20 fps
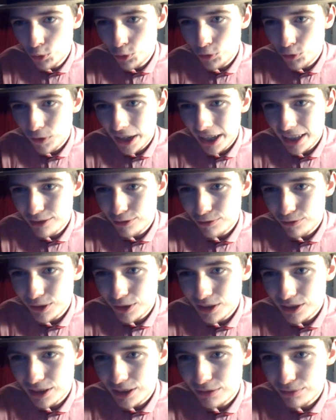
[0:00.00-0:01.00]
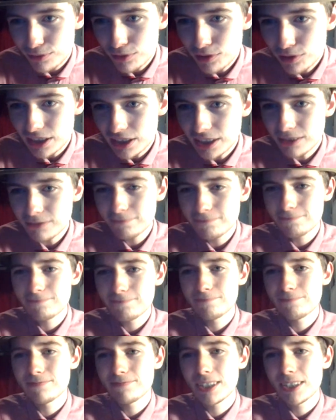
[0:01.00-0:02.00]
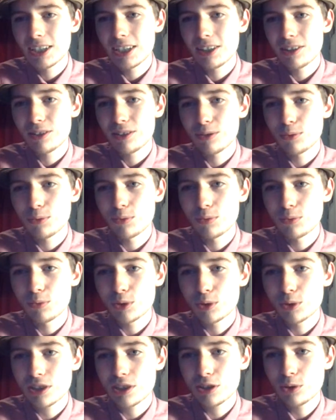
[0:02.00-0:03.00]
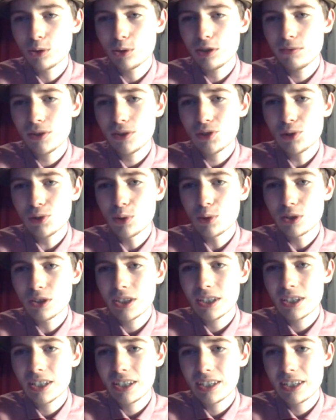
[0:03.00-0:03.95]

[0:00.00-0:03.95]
Fan 33. What shall I call you for short?